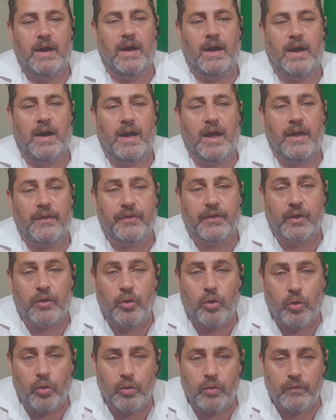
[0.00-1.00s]
at the
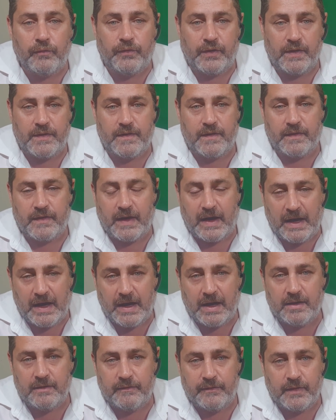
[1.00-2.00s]
core of this, at the
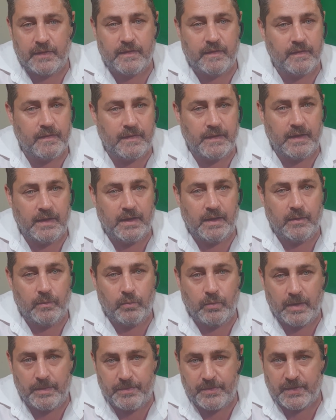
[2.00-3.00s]
heart of this, is their
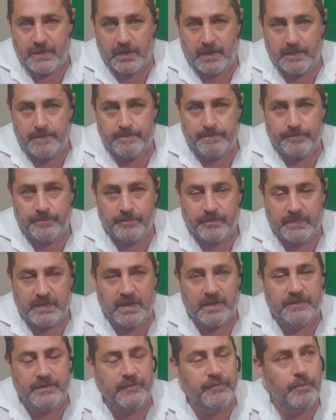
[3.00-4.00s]
website.
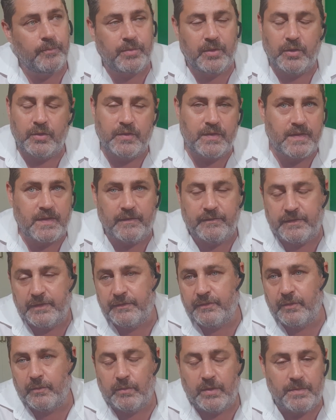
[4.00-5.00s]
Now, different brokers have
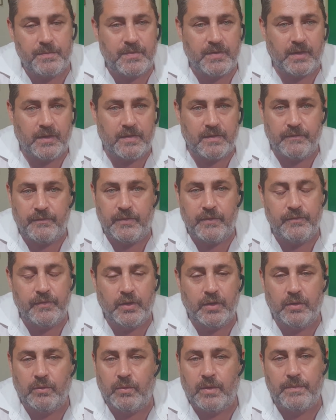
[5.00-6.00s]
different websites. If you've
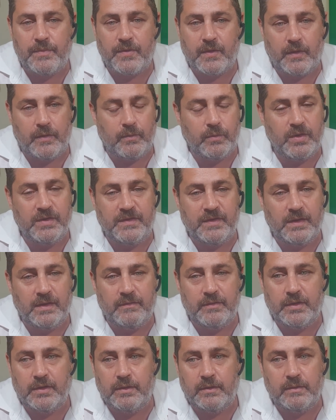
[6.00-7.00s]
got a website that we
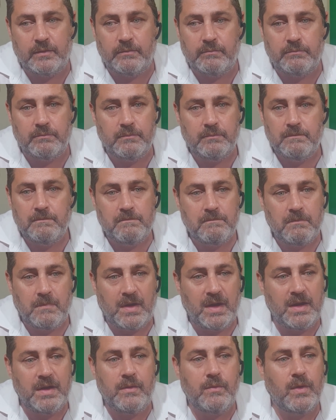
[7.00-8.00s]
delivered in
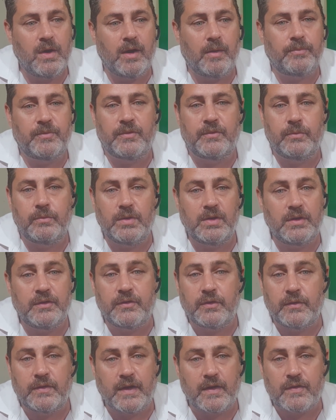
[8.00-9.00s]
anywhere up to really
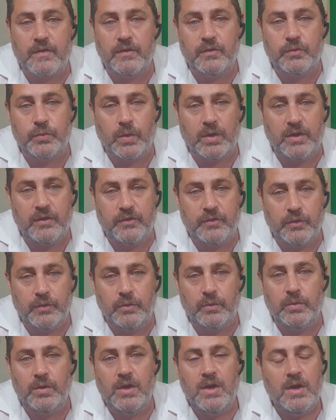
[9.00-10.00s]

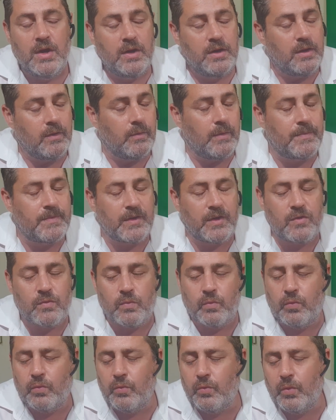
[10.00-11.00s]
2022, your website is
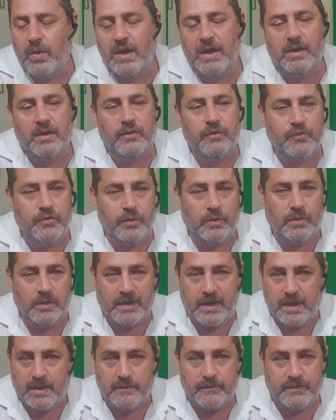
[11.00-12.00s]
well and
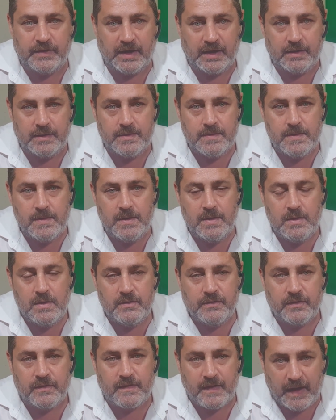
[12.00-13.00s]
truly out of date.
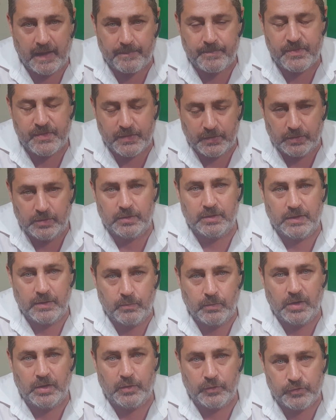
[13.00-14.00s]
Just absolutely
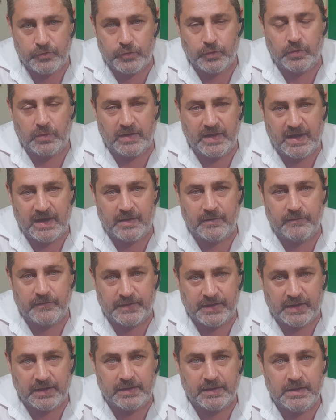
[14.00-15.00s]
well and truly out of
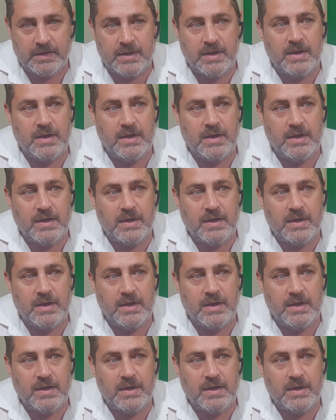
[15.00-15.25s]
date.